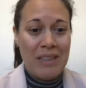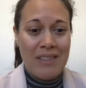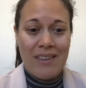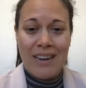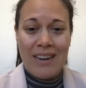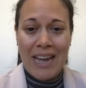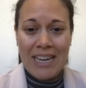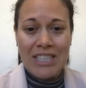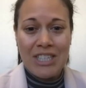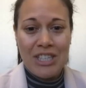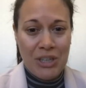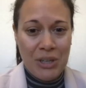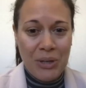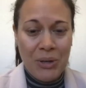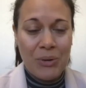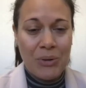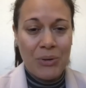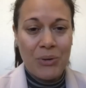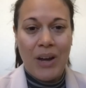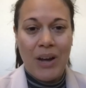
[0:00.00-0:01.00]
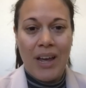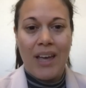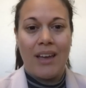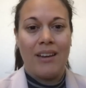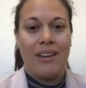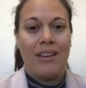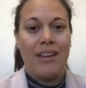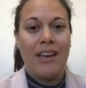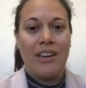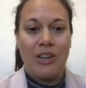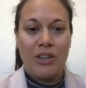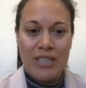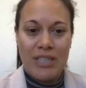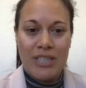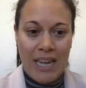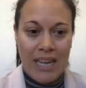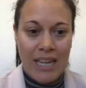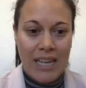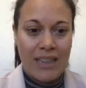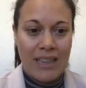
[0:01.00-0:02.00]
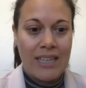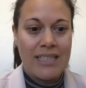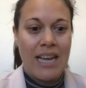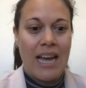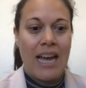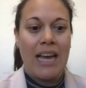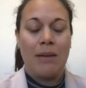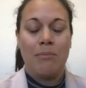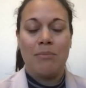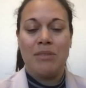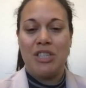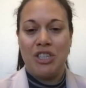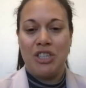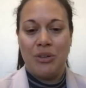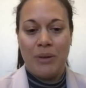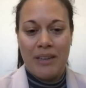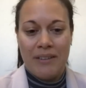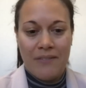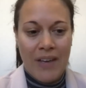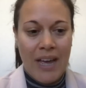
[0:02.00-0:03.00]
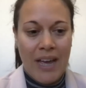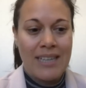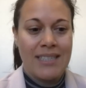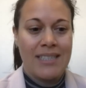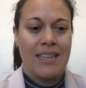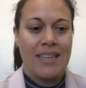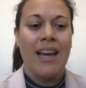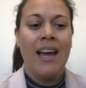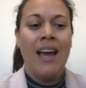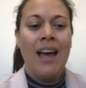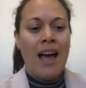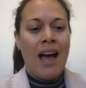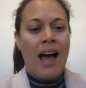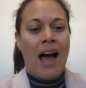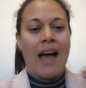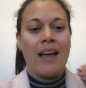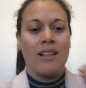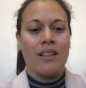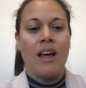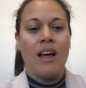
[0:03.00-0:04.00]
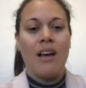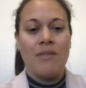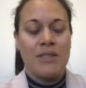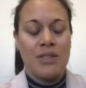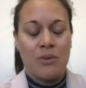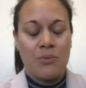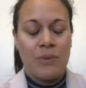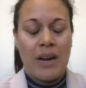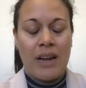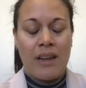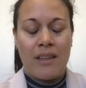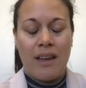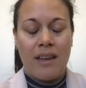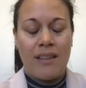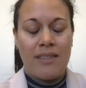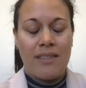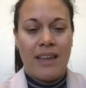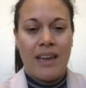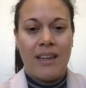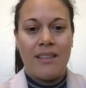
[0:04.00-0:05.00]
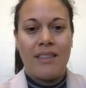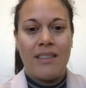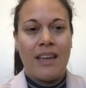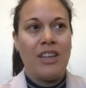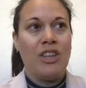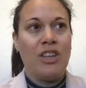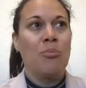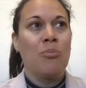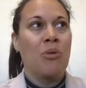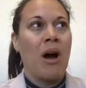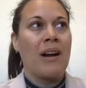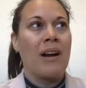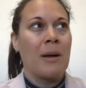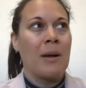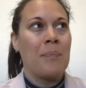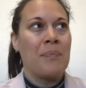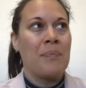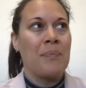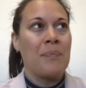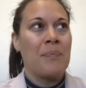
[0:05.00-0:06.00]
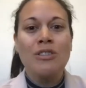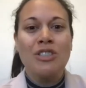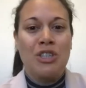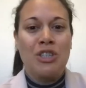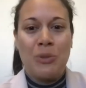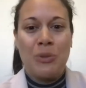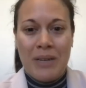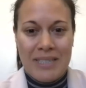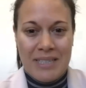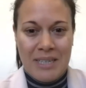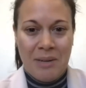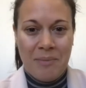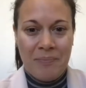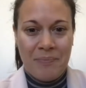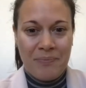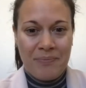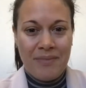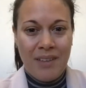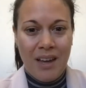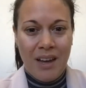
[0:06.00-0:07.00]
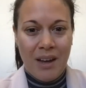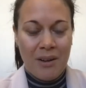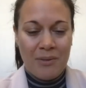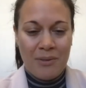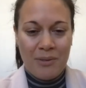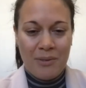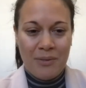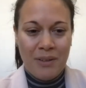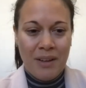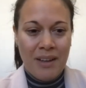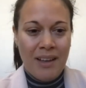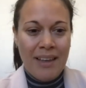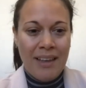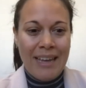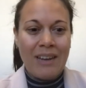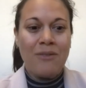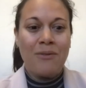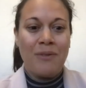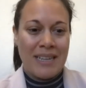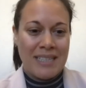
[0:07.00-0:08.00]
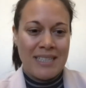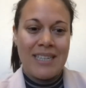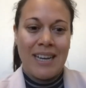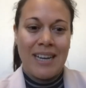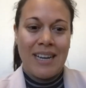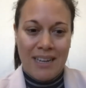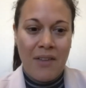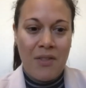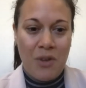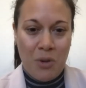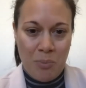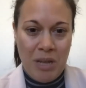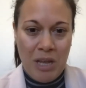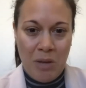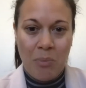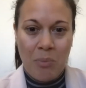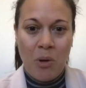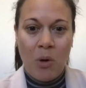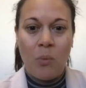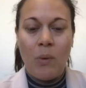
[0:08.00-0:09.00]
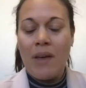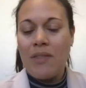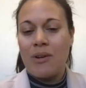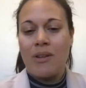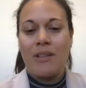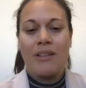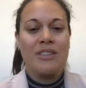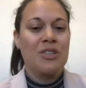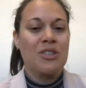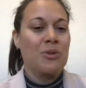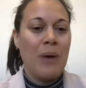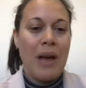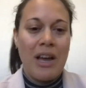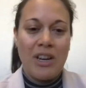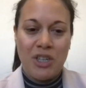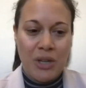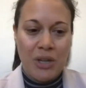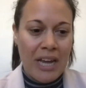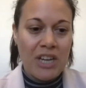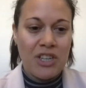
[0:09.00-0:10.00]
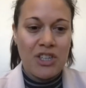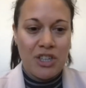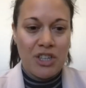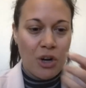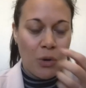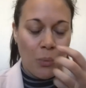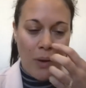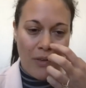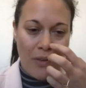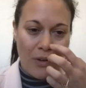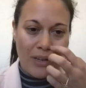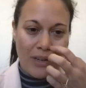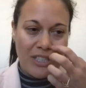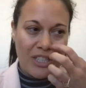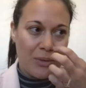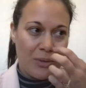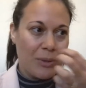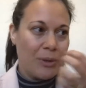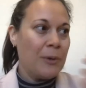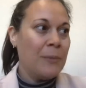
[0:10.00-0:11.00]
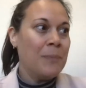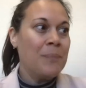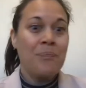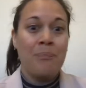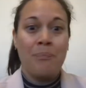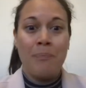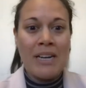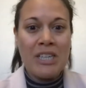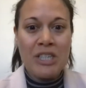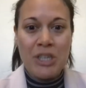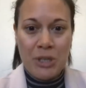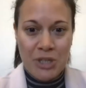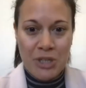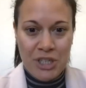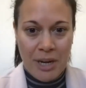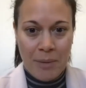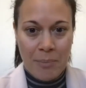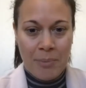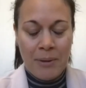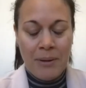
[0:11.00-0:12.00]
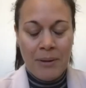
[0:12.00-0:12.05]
the next you, and you're taking the time to invest. And I loved, Rick, that you brought up the altruism of investing in other people, whether it's through education or whether it's through mentorship.